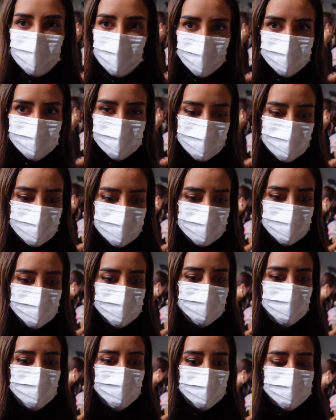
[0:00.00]
I presume
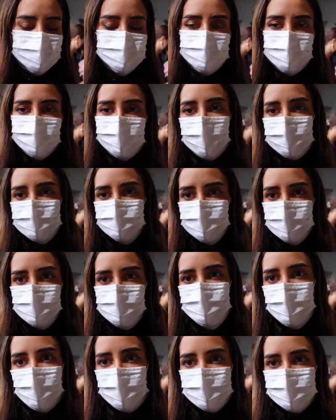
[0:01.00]
it's going to be nature
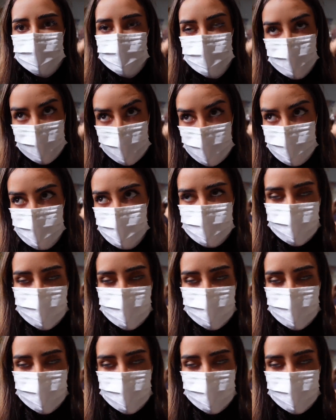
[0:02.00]
inspired, but let's